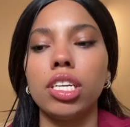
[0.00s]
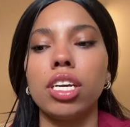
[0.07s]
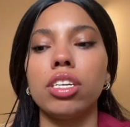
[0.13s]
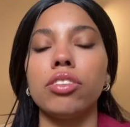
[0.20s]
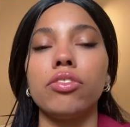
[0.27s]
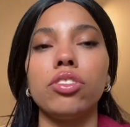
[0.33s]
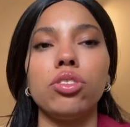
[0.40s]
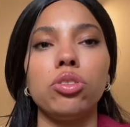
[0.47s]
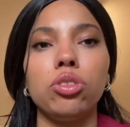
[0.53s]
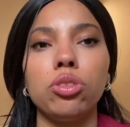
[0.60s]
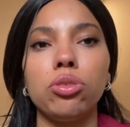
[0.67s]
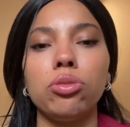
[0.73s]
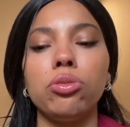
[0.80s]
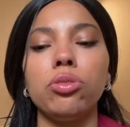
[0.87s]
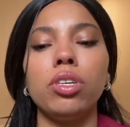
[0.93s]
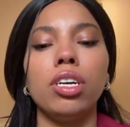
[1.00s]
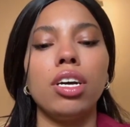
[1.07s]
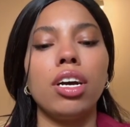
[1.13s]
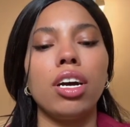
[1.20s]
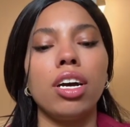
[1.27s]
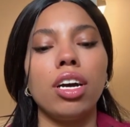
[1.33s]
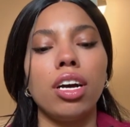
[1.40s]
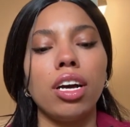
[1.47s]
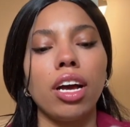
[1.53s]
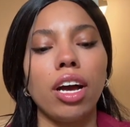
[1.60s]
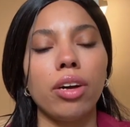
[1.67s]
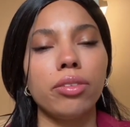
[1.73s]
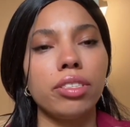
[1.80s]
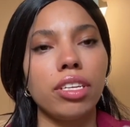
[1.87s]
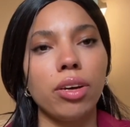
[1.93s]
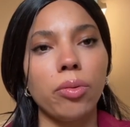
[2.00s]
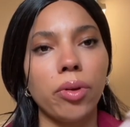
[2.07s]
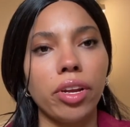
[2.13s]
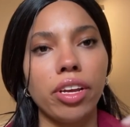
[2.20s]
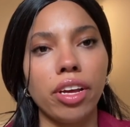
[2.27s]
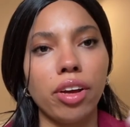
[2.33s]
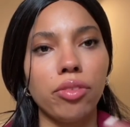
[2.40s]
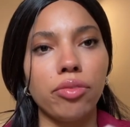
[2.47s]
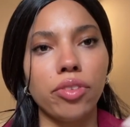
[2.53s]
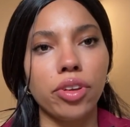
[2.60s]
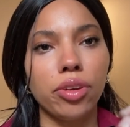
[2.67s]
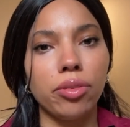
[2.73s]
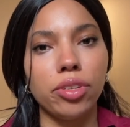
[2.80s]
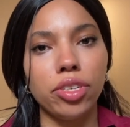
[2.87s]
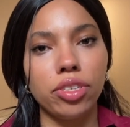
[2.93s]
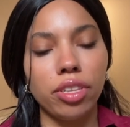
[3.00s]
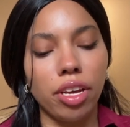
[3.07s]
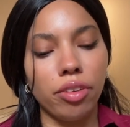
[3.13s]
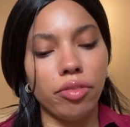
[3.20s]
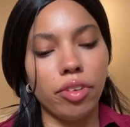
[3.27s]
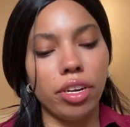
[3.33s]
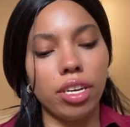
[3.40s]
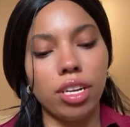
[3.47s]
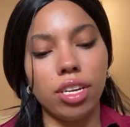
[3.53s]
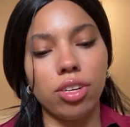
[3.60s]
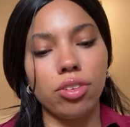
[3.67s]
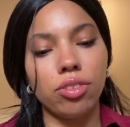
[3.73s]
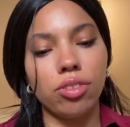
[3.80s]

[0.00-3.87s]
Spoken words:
And if you do, how is that working out for you in your life right now?